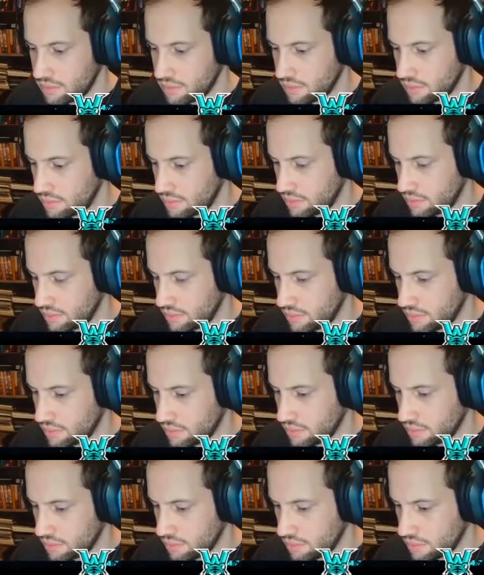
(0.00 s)

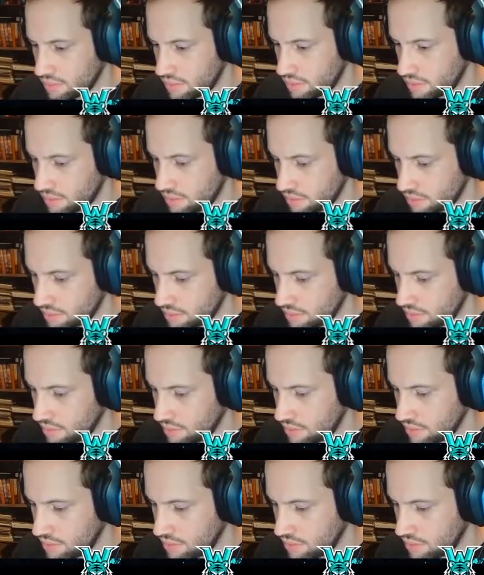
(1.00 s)
(no one is talking)